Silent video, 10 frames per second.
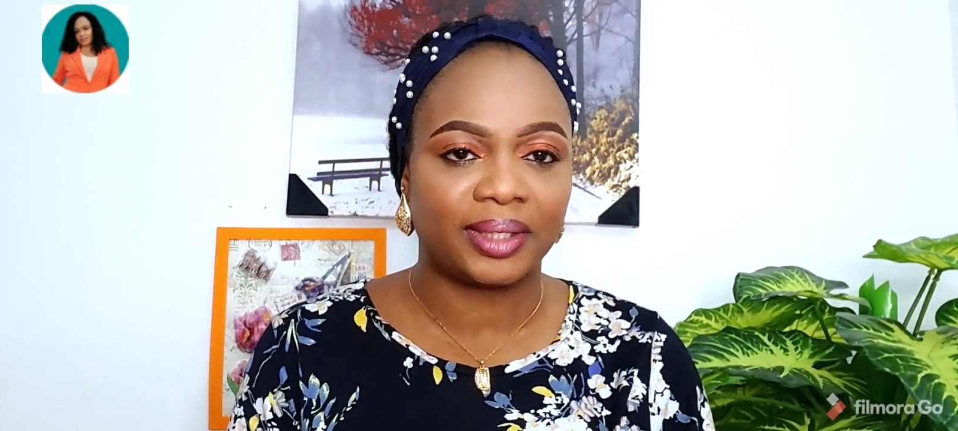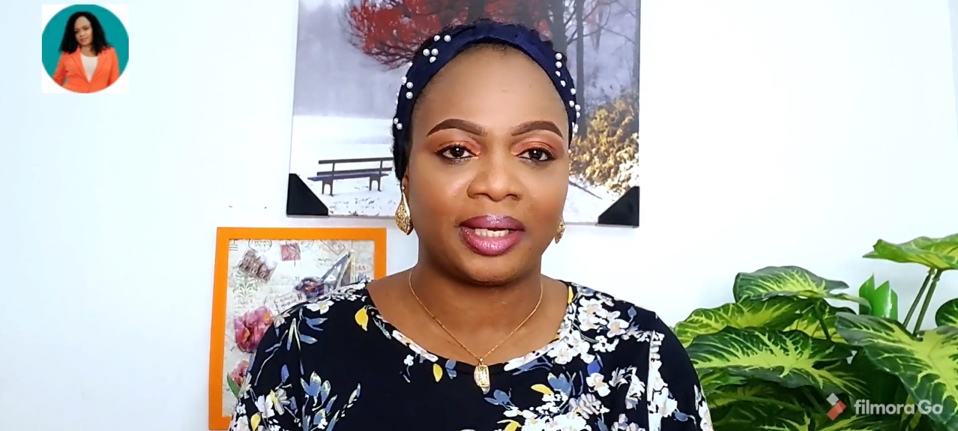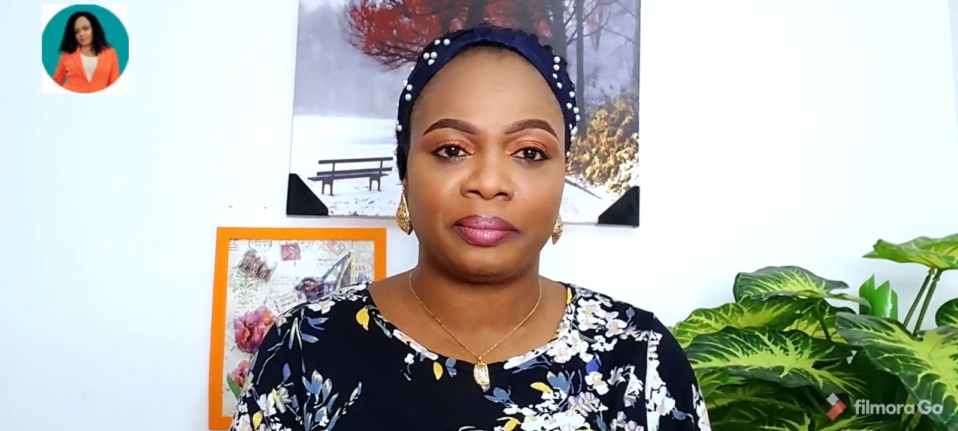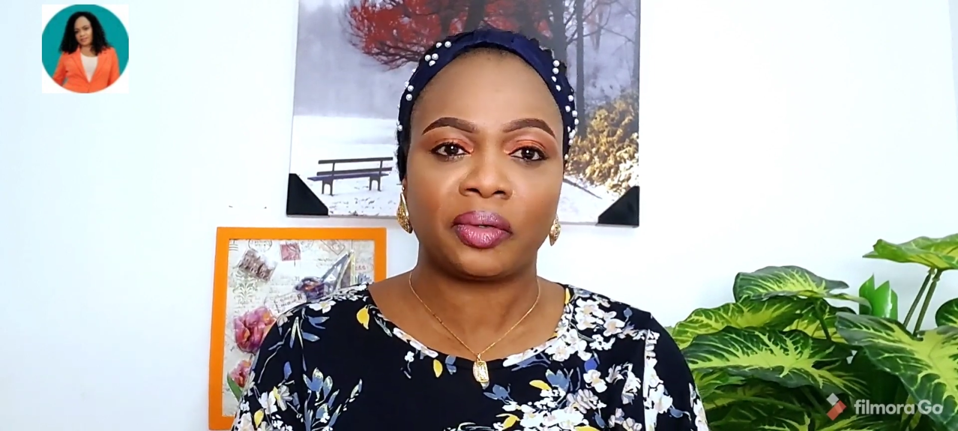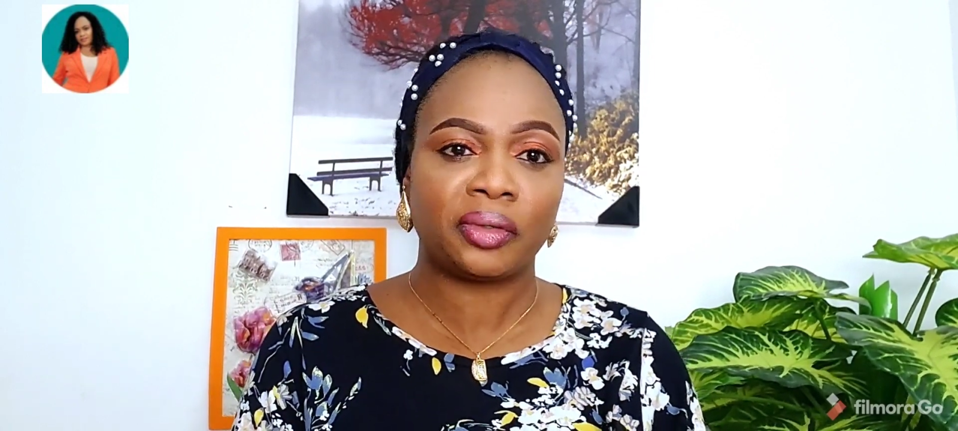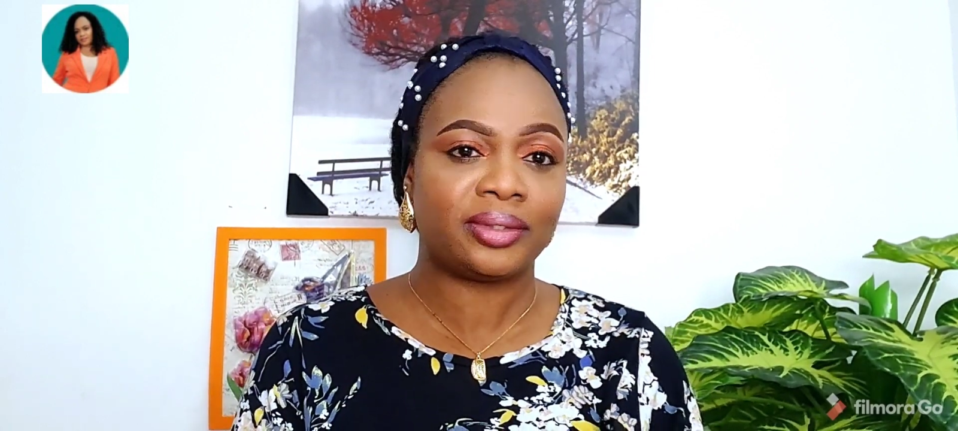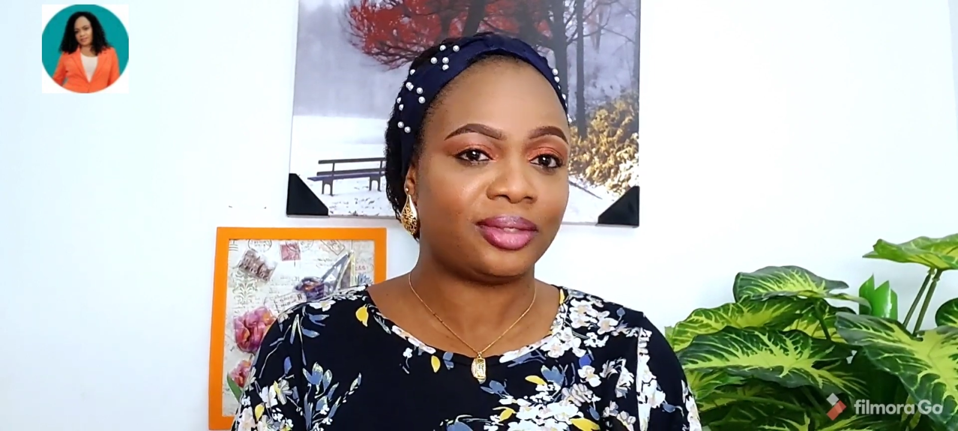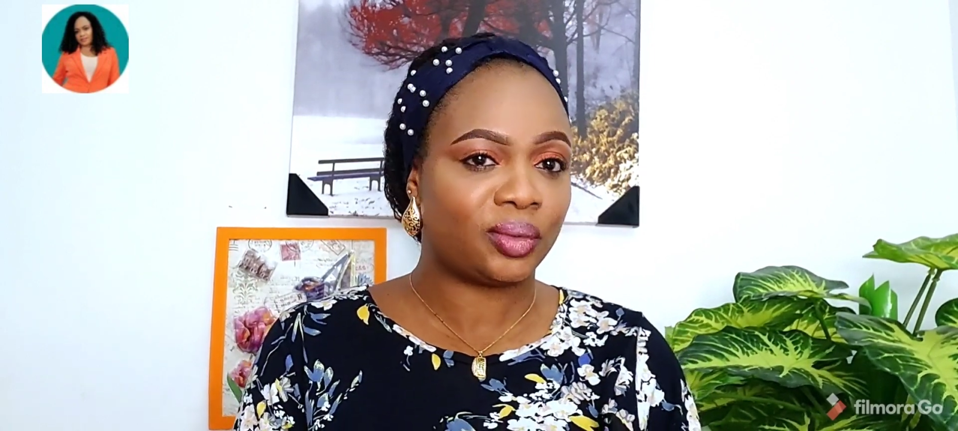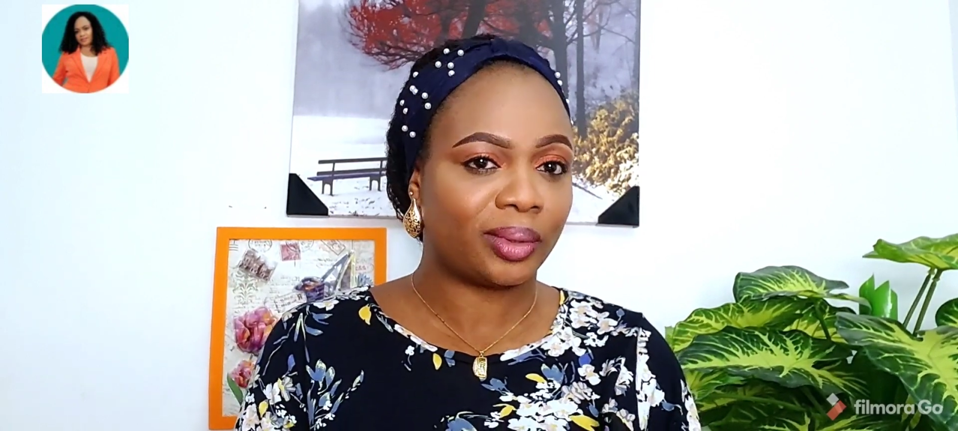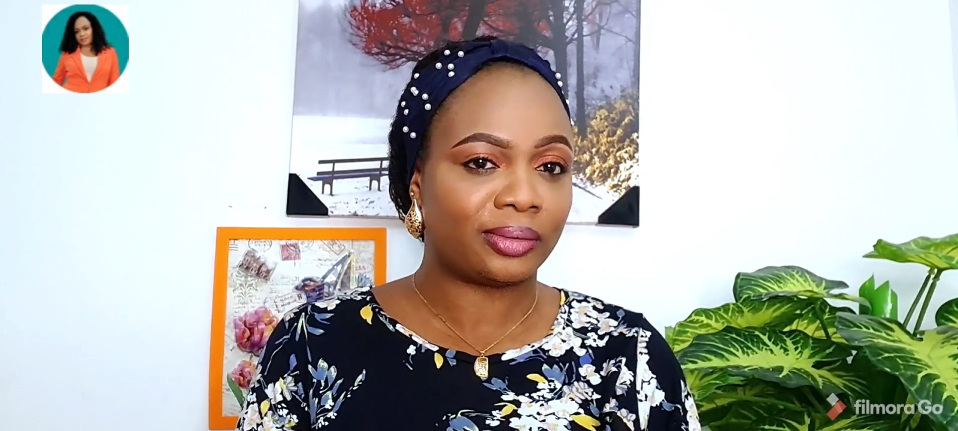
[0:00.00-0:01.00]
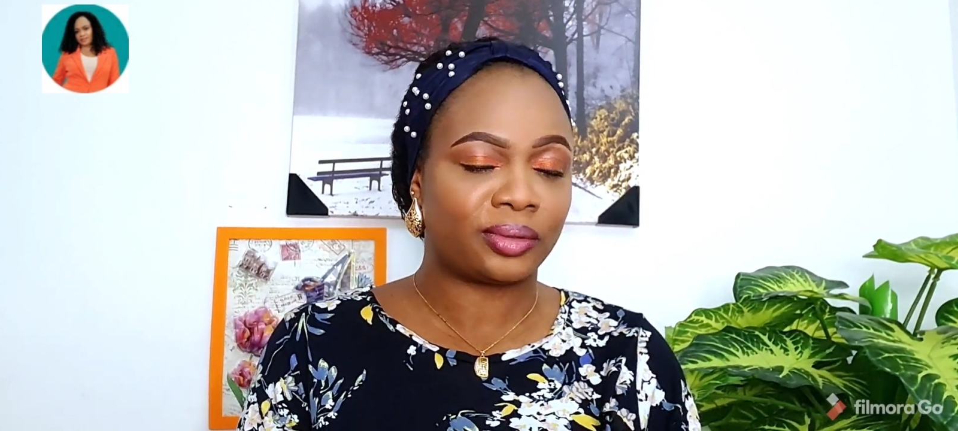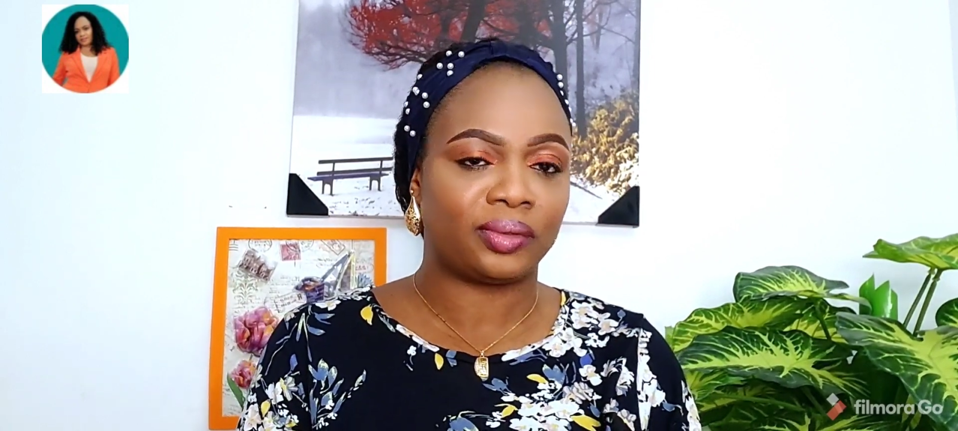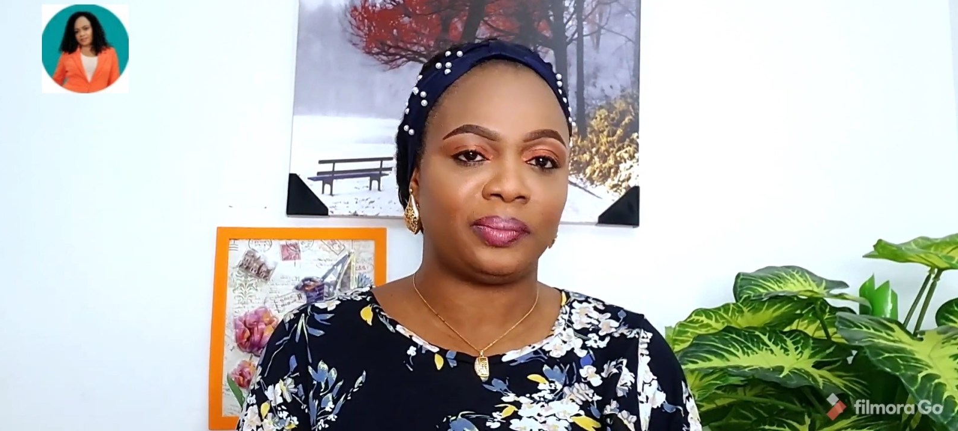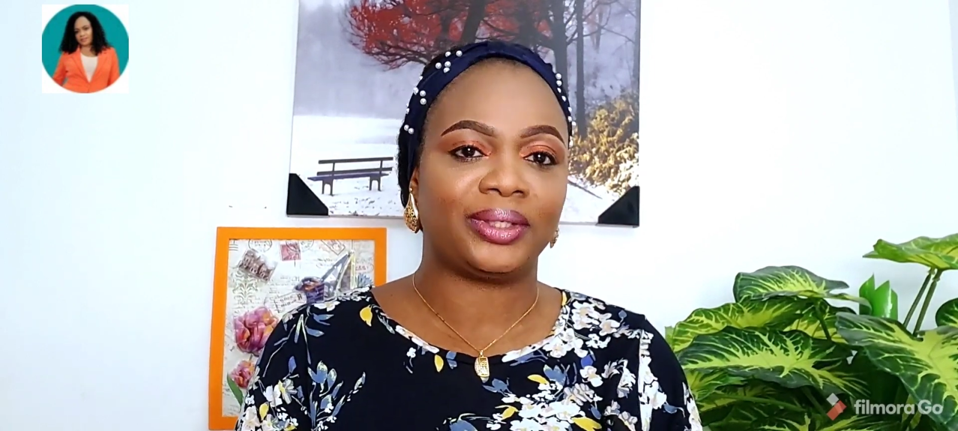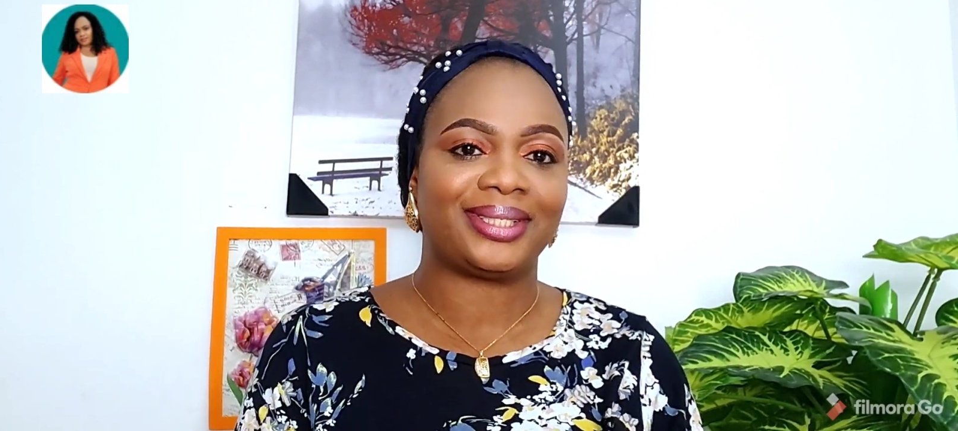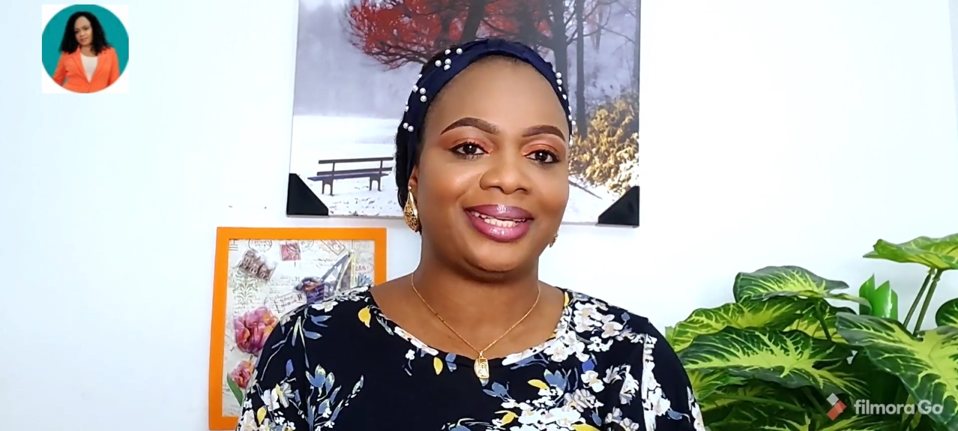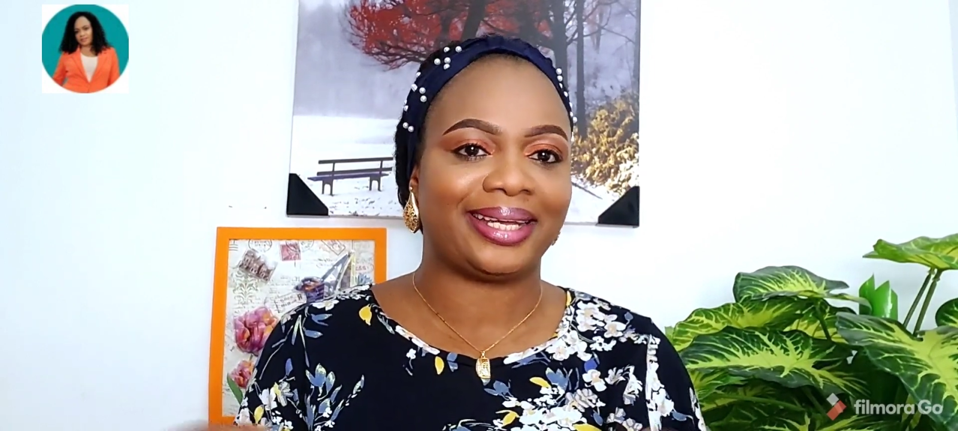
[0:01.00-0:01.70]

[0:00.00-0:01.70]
and I'm not going to dwell so much in